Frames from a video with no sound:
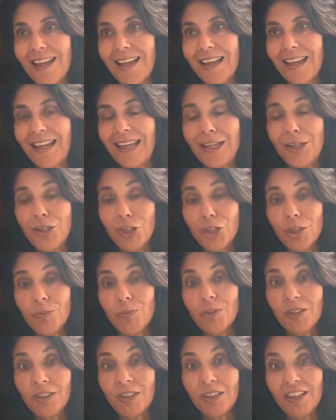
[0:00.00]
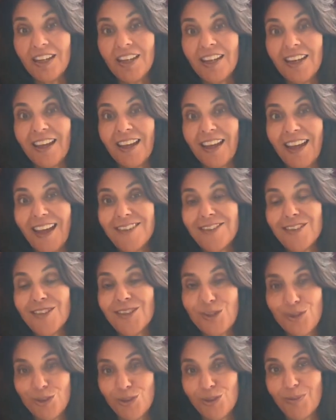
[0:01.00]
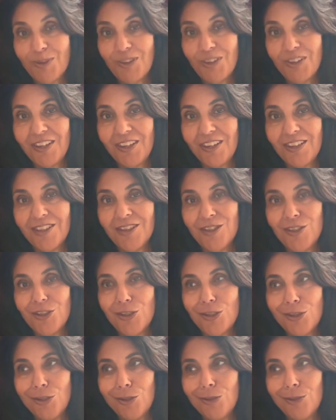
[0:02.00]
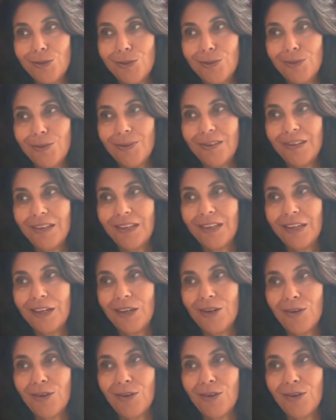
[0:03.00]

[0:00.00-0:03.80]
each community has contributed to the